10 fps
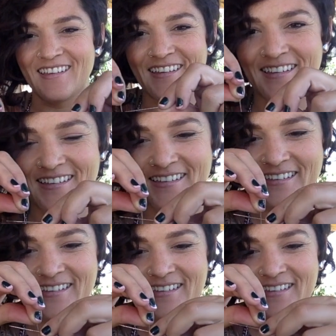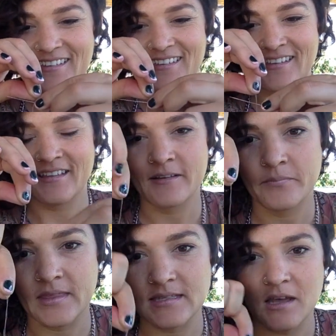in my fingers.
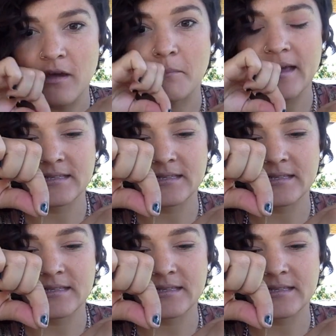So you're going to bring